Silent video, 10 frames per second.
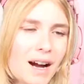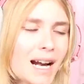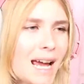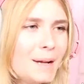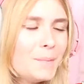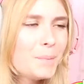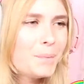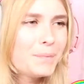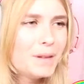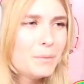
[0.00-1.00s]
right,
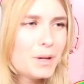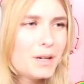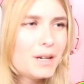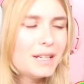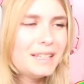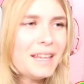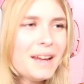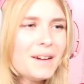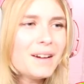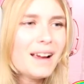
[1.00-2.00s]
we're
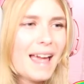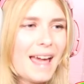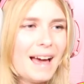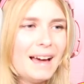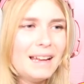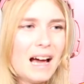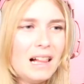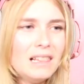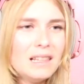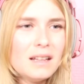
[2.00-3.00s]
here, and
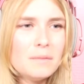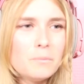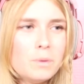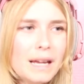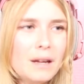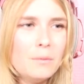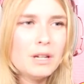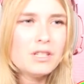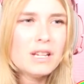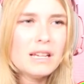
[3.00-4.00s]
I'll wait. Where
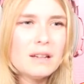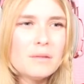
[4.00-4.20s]
should I?